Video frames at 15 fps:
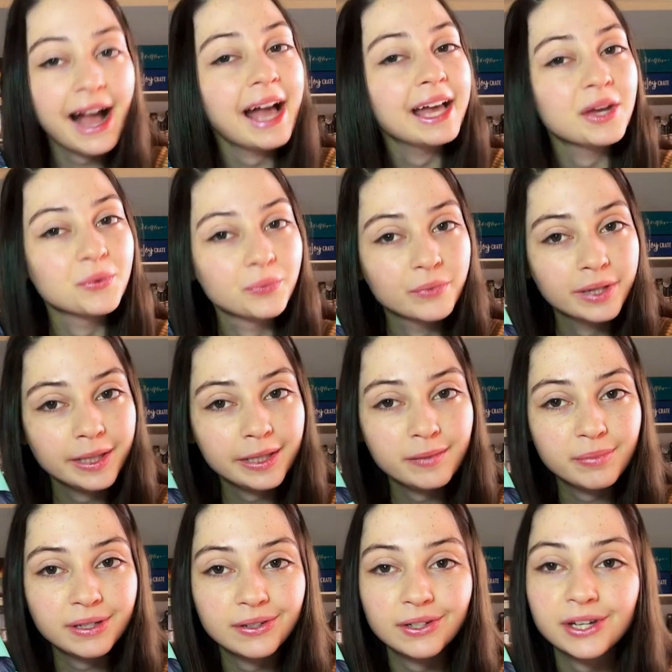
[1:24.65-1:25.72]
I had really
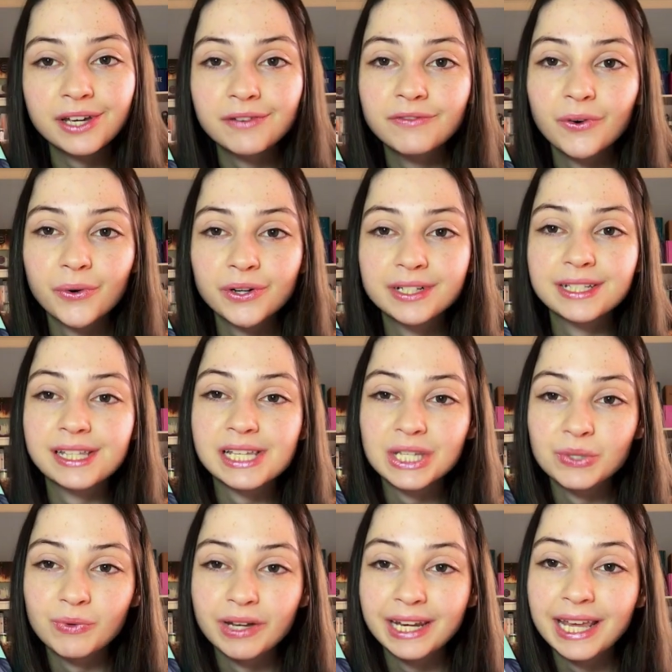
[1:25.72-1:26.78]
been looking forward to
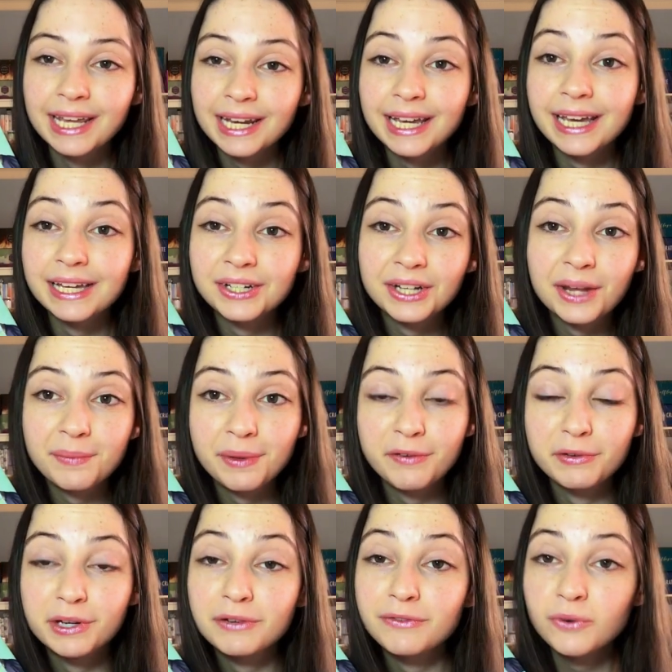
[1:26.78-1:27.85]
this one, and I ended up
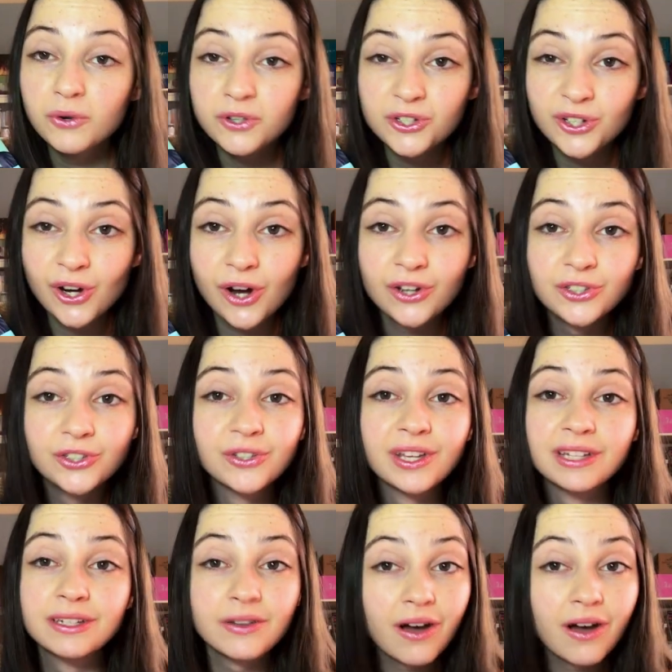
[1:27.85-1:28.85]
giving it 4 stars, so that's